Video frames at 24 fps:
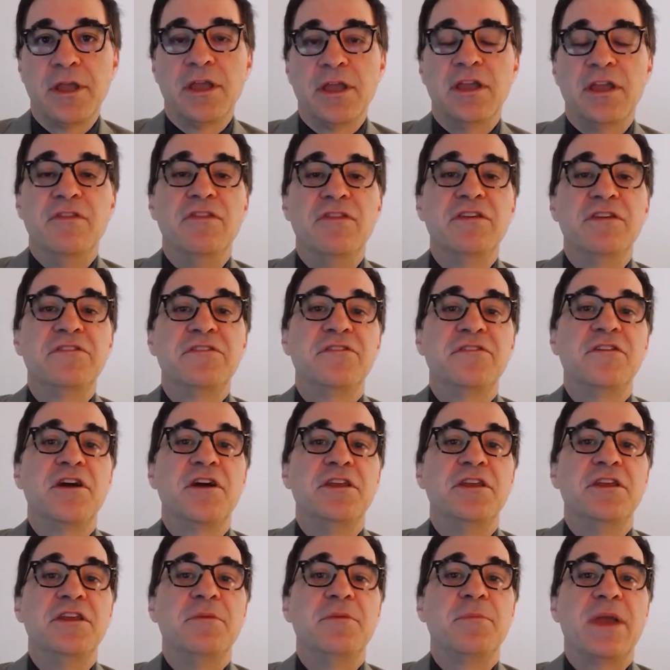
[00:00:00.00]
In this
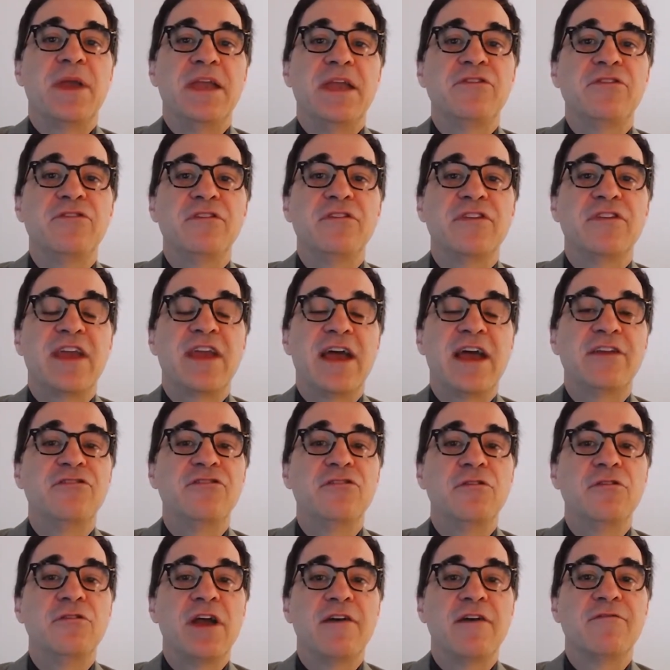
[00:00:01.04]
study, patients had
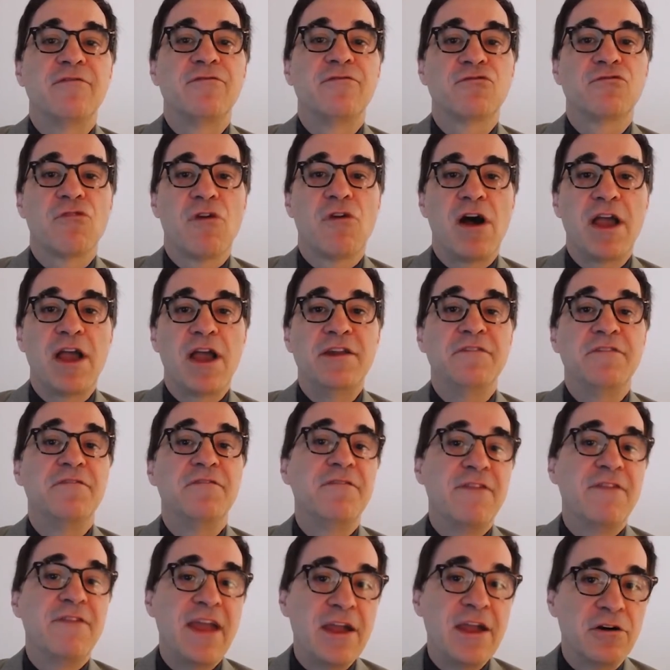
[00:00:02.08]
to have tried and
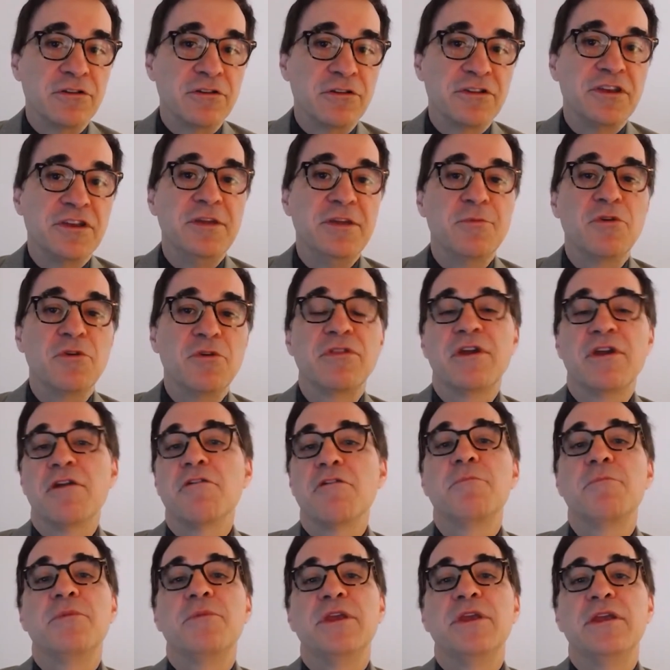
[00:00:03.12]
failed
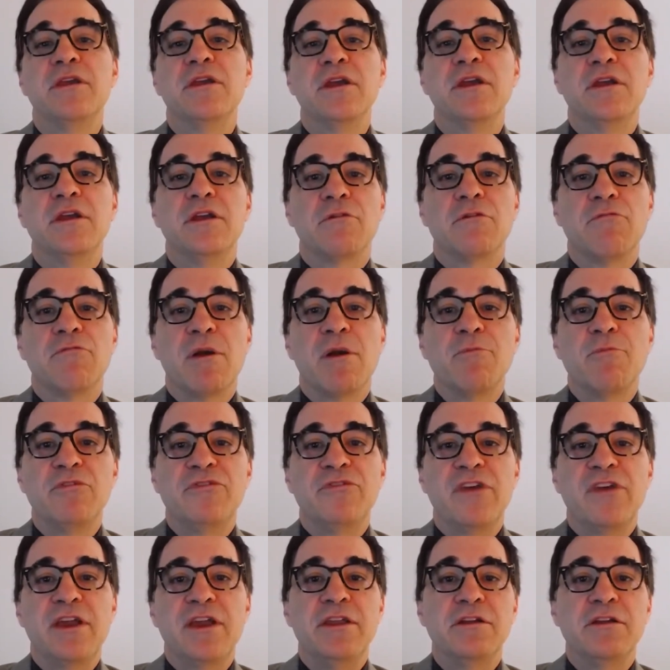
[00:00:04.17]
chemotherapy,
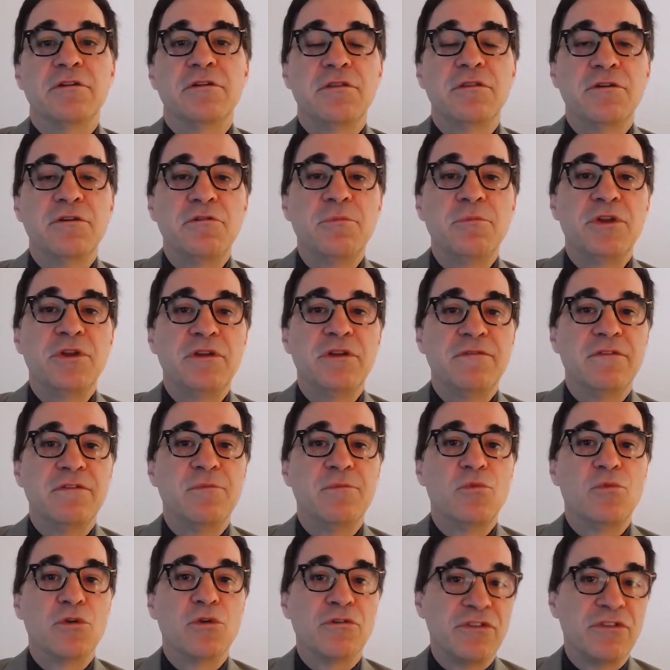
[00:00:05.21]
representing a little bit of a
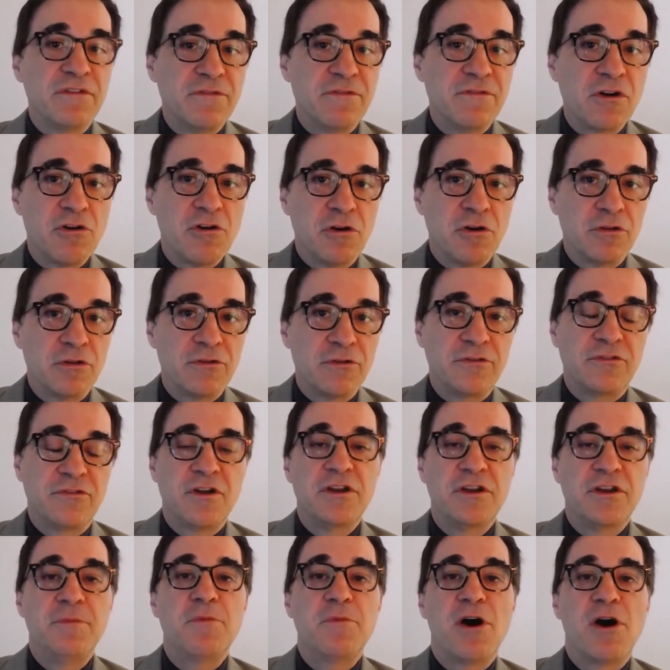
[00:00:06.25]
more difficult
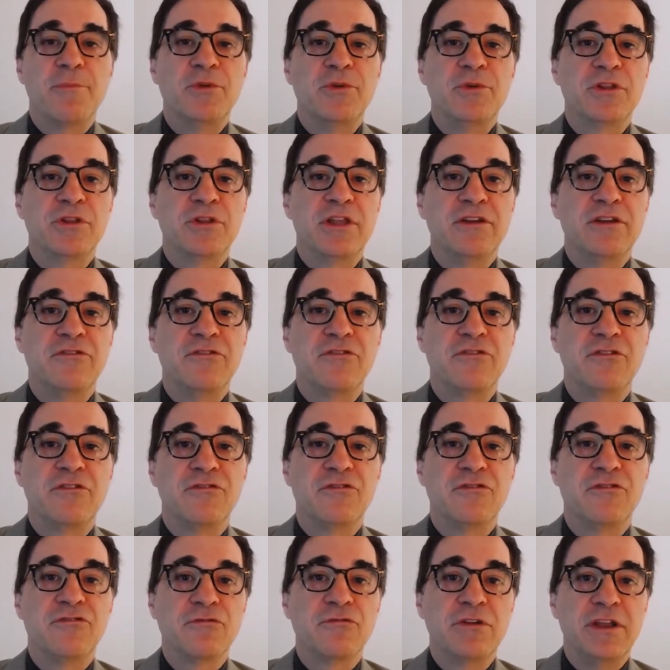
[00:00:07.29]
study population
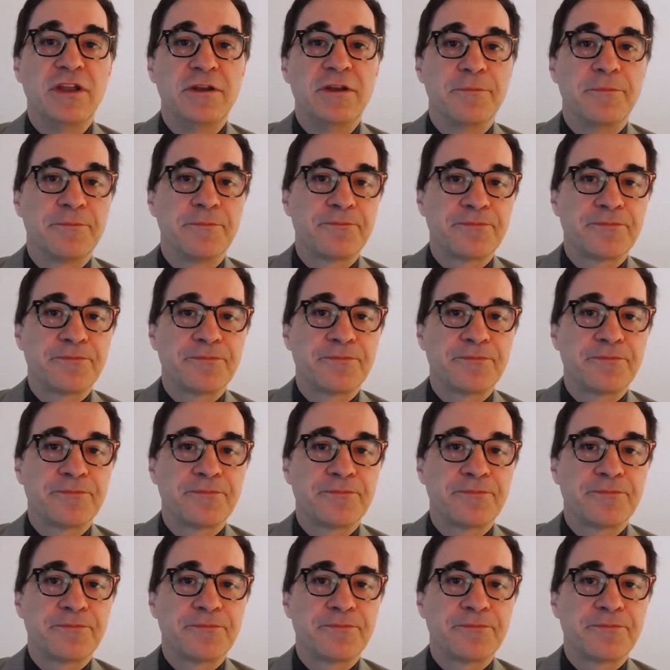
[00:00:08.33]
to treat.